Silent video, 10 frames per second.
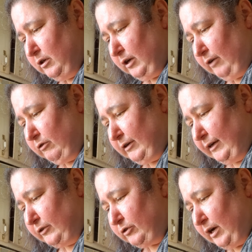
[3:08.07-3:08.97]
I will get
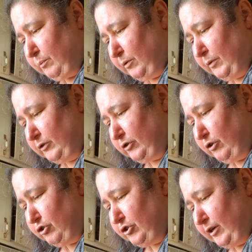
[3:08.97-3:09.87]
its compliments to
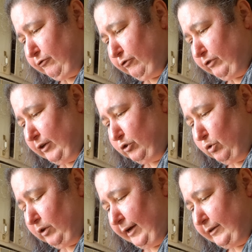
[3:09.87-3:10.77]
the chef if they do
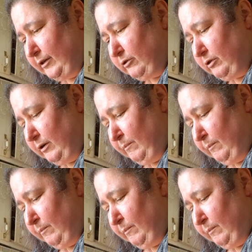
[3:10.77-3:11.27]
like it.